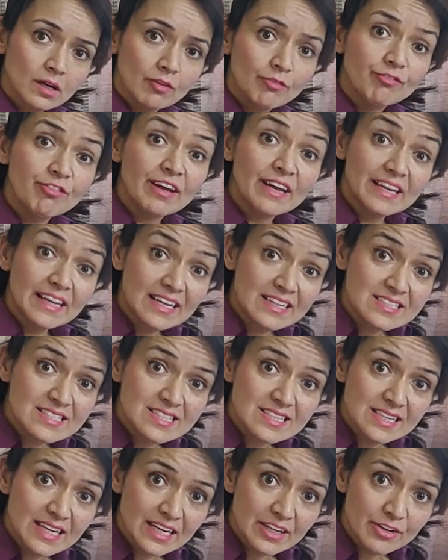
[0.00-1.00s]
valence
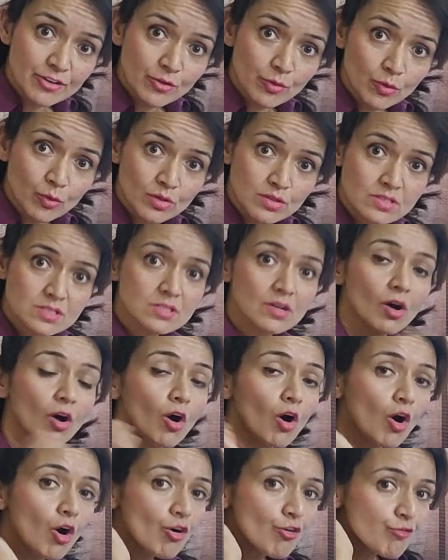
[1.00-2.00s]
electrons
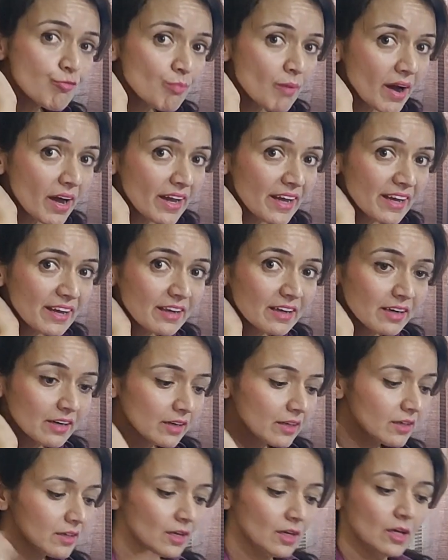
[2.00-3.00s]
of my
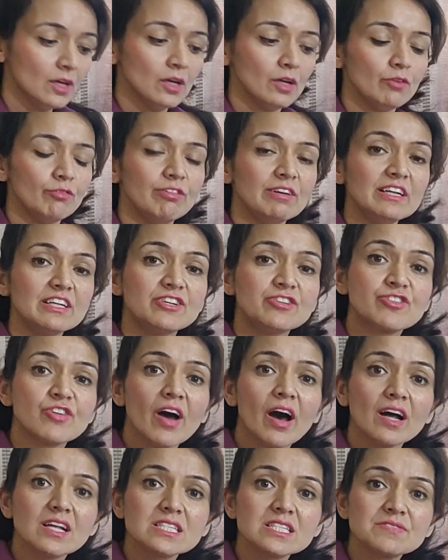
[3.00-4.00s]
hair will
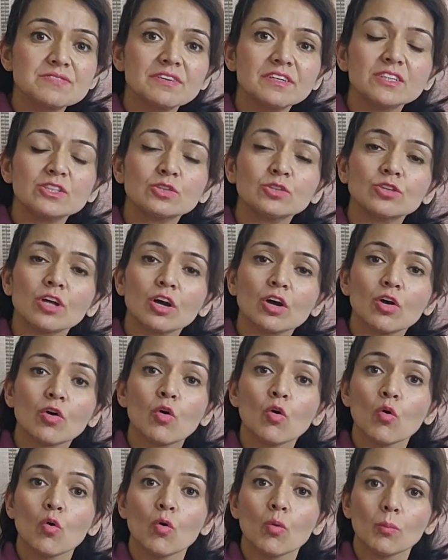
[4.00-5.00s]
transfer to the
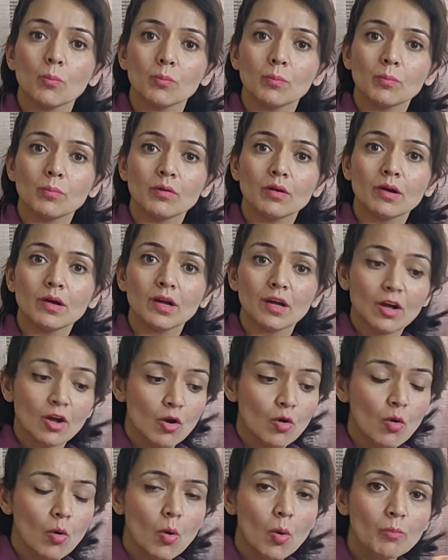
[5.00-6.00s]
comb.
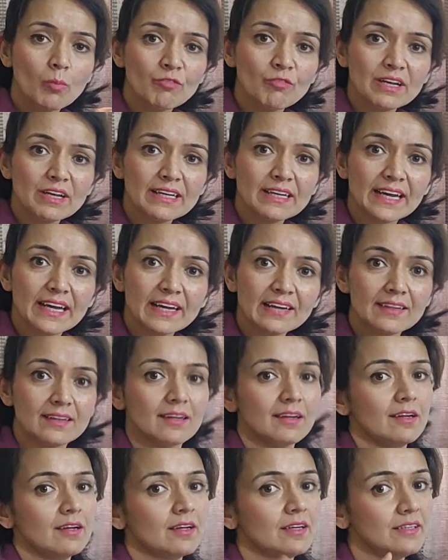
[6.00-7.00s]
Comb will
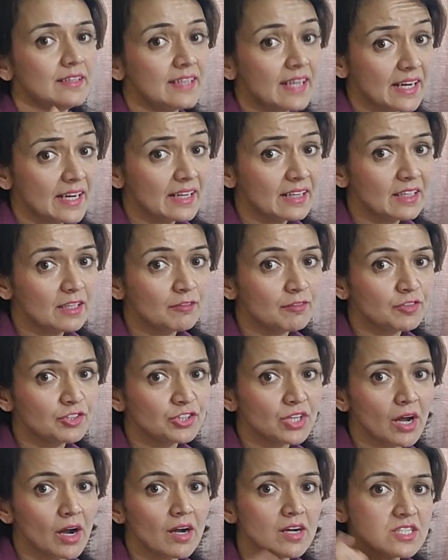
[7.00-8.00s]
get negative
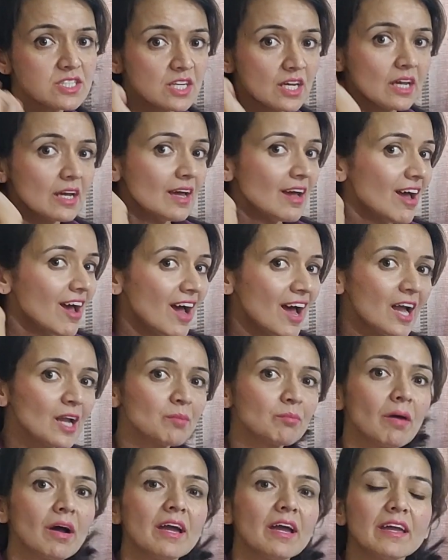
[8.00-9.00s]
charge
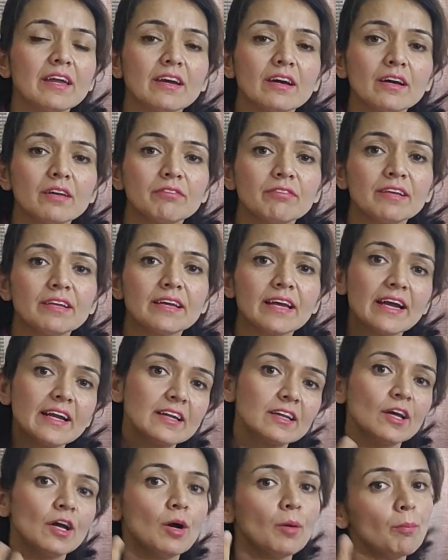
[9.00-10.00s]
and my hair will
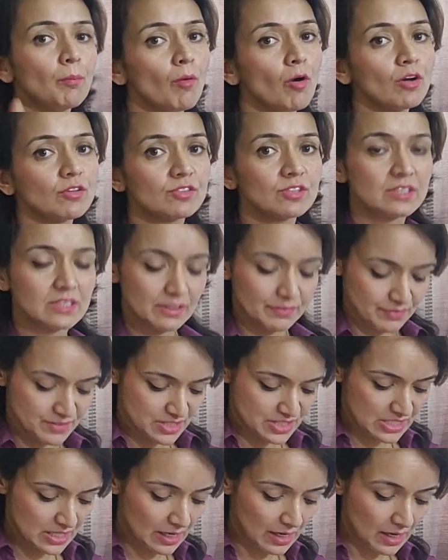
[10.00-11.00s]
get positive
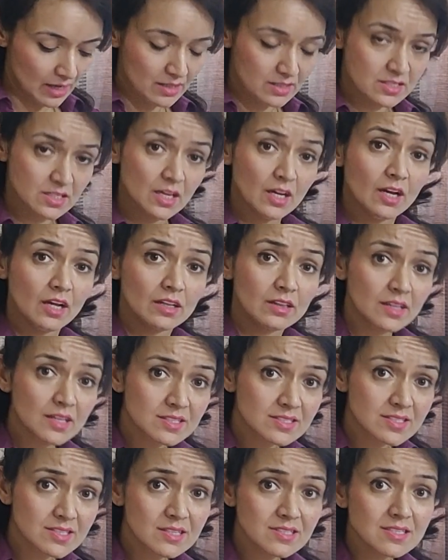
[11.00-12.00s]
charge.
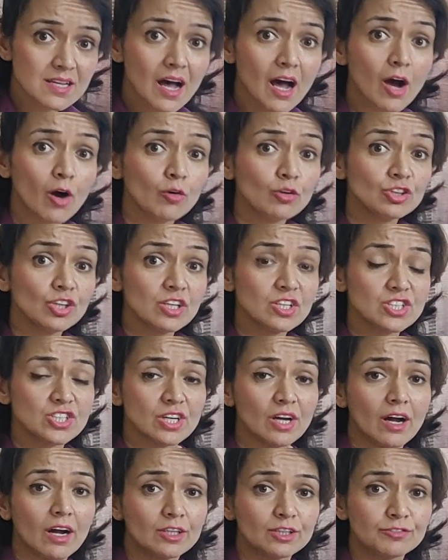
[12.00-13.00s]
This is how the
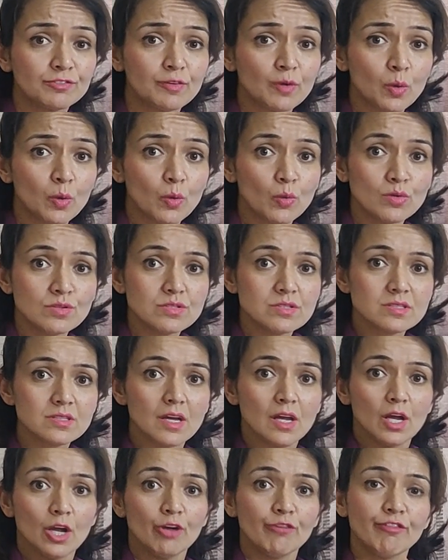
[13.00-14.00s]
charge flows.
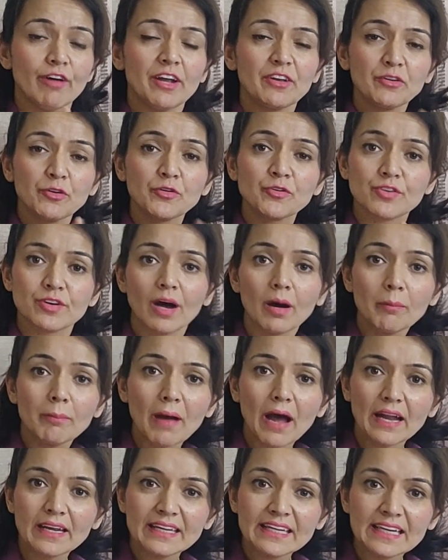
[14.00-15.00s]
When you rub
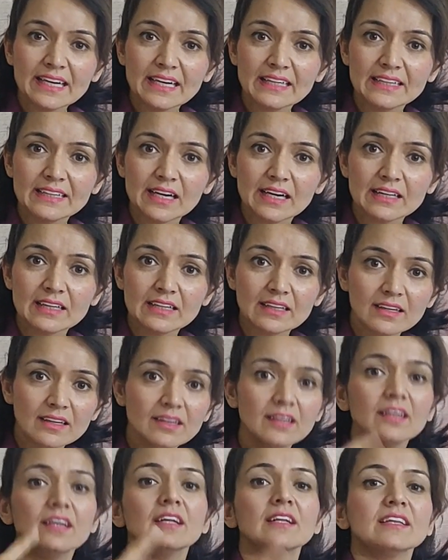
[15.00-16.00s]
any conductor,
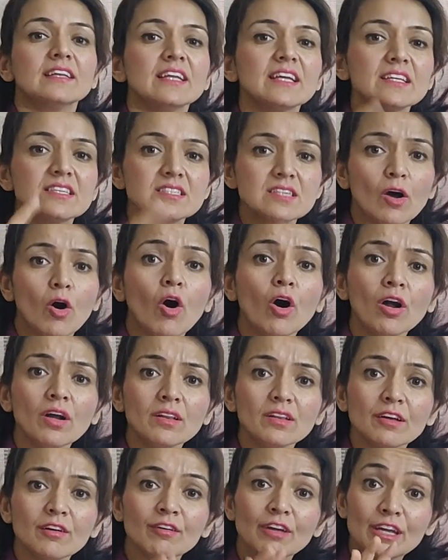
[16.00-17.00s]

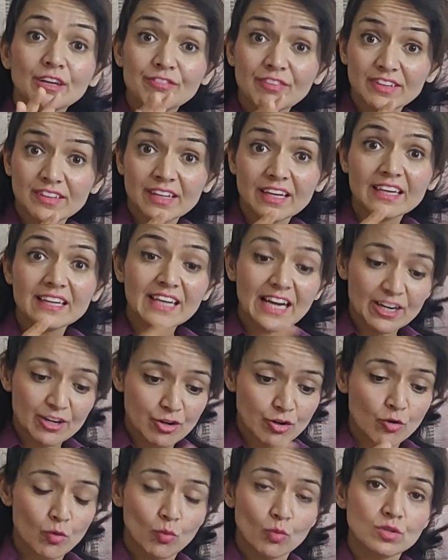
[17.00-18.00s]
even the
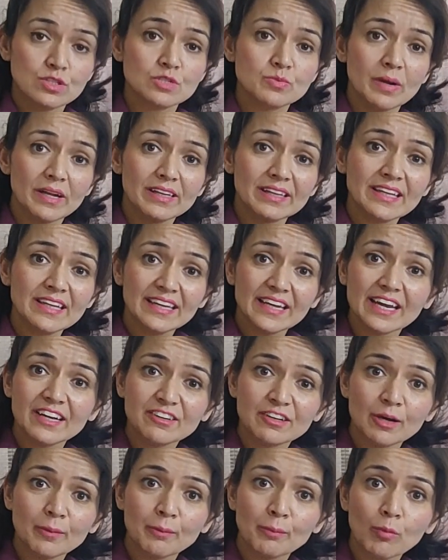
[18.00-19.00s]
electrons, when they
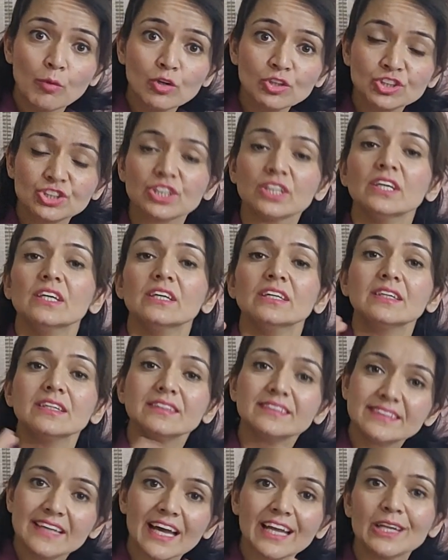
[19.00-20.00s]
get a push,
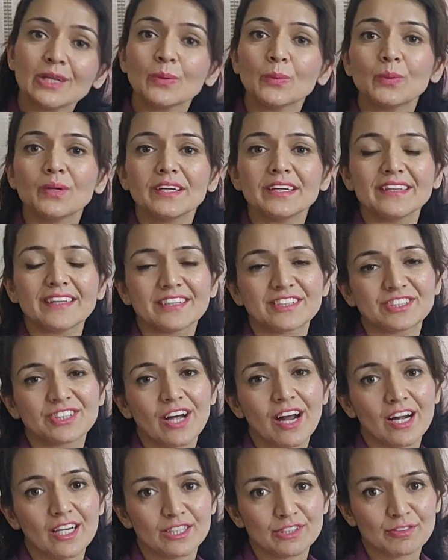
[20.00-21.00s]
then only the
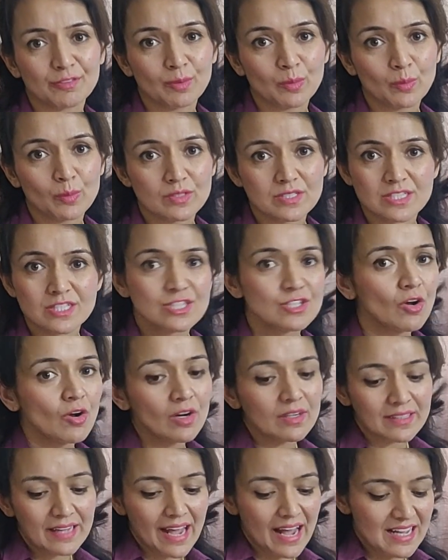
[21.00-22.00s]
charge flows.
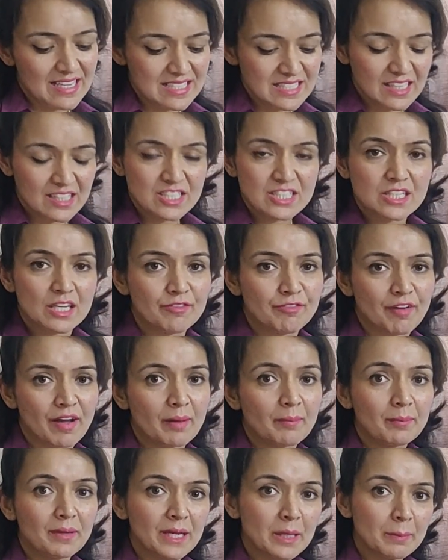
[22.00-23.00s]
Not as such, if I
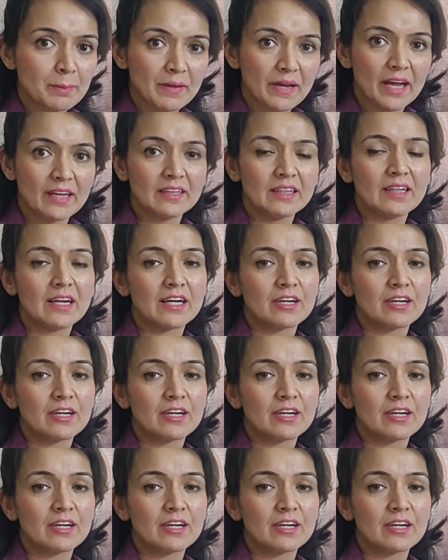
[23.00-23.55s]
am keeping a